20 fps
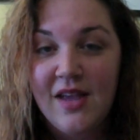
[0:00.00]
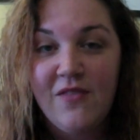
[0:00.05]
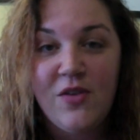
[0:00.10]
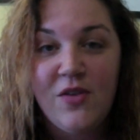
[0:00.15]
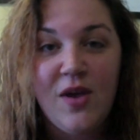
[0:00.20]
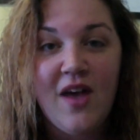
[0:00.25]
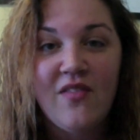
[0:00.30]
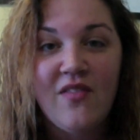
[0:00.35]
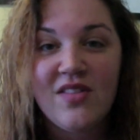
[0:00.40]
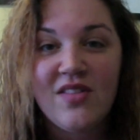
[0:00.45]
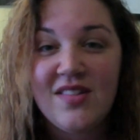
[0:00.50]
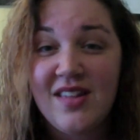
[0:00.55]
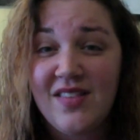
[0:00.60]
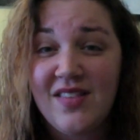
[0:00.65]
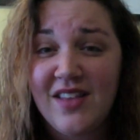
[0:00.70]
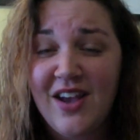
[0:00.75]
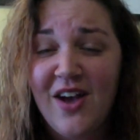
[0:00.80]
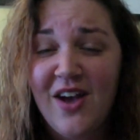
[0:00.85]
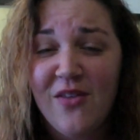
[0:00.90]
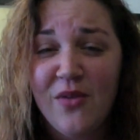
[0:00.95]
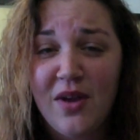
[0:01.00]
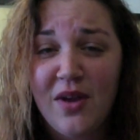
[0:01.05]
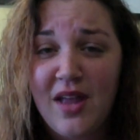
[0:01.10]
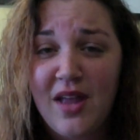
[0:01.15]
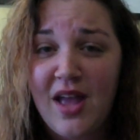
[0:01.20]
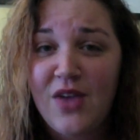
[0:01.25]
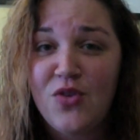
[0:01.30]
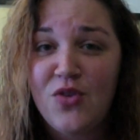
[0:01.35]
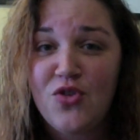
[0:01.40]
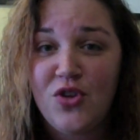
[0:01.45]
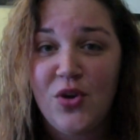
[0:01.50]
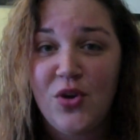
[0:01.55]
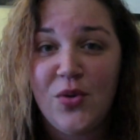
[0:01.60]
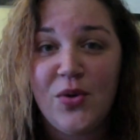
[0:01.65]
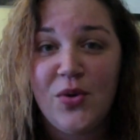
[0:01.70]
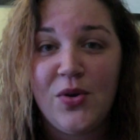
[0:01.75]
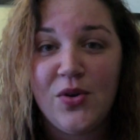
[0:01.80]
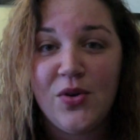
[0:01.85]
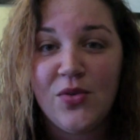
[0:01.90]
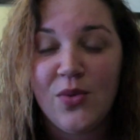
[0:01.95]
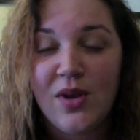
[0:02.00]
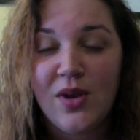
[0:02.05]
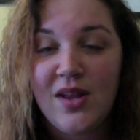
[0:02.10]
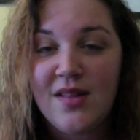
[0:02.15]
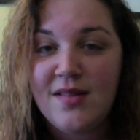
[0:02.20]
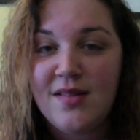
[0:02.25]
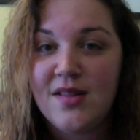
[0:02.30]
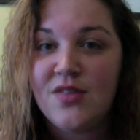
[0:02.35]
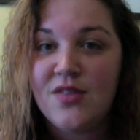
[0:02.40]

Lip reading: If you haven't seen the cover yet, you should go to Goodreads.